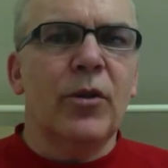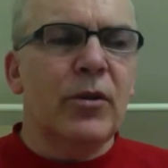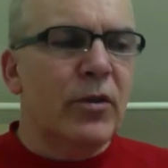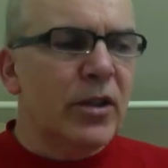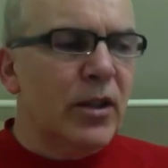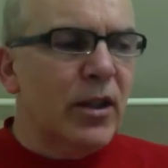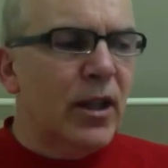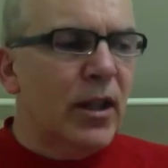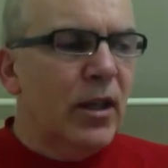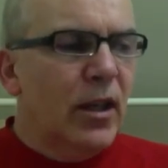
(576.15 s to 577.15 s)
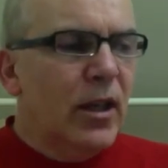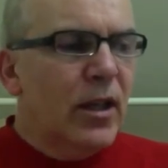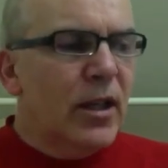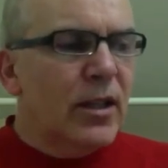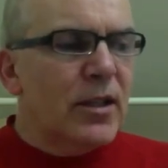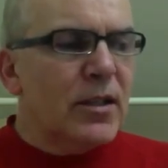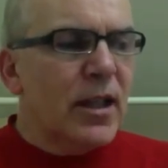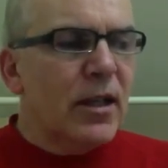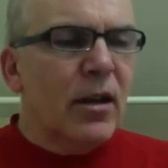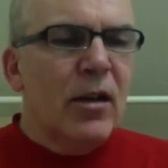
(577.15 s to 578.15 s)
is that trying to
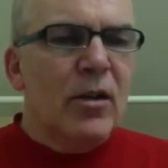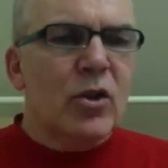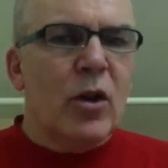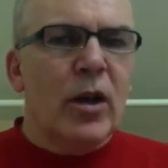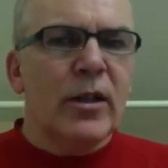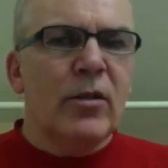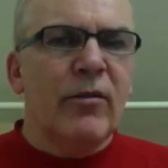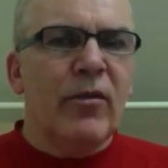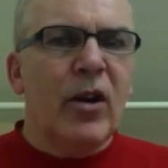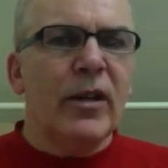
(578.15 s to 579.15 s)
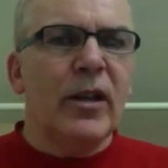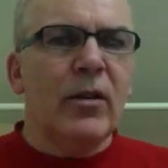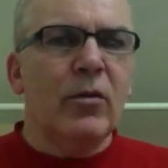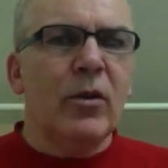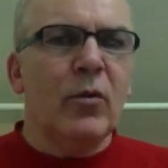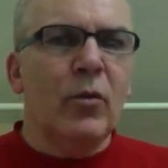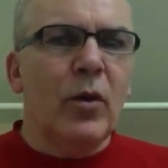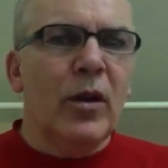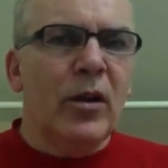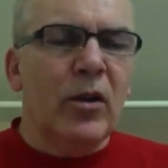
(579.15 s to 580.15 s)
find out or
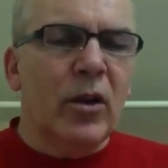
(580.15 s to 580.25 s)
identify